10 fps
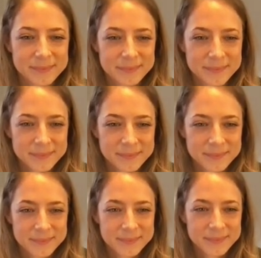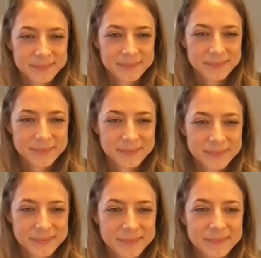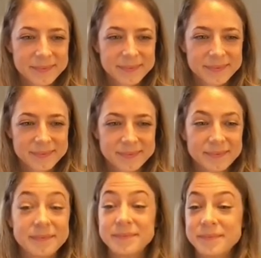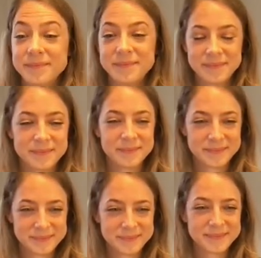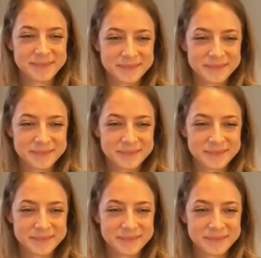This person isn't speaking.